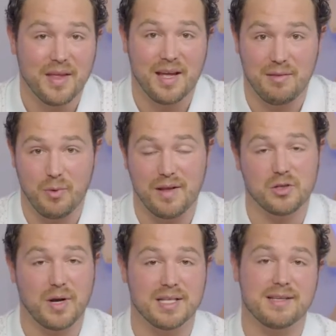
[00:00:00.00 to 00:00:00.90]
And when they
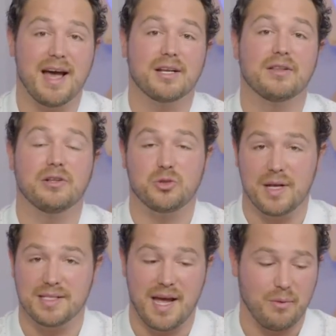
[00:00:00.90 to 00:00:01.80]
transact, they'll
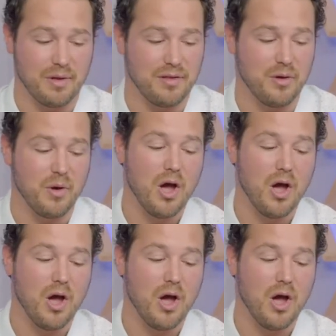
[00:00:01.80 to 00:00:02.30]
transact with you.